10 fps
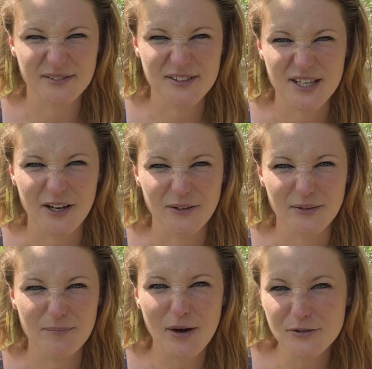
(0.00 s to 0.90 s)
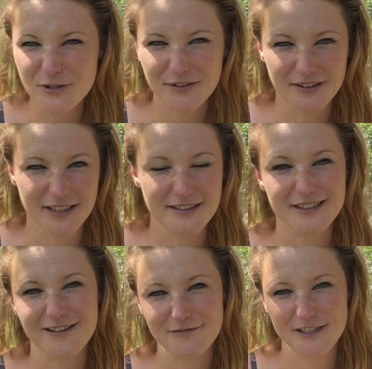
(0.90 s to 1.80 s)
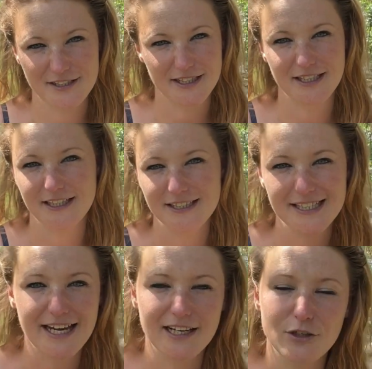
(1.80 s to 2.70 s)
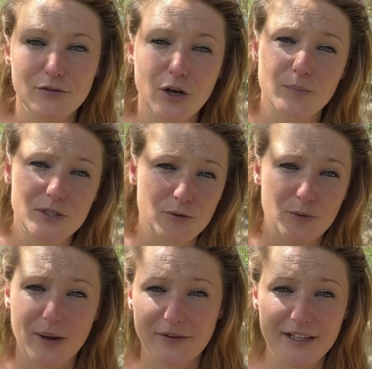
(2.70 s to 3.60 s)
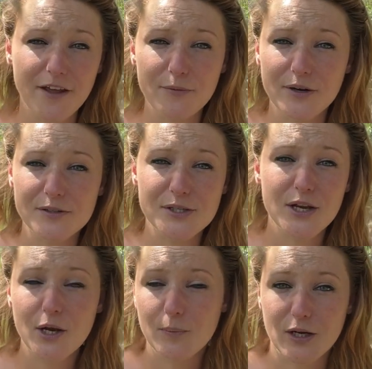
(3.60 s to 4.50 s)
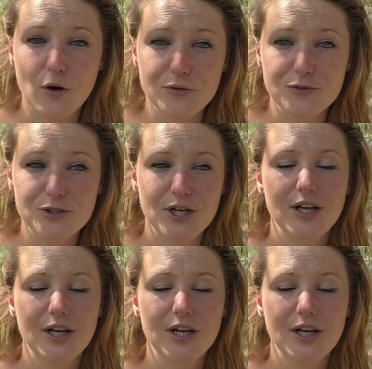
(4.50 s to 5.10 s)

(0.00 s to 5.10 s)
So most of the things that I've listed here today, you've heard me talk about in the other ones, because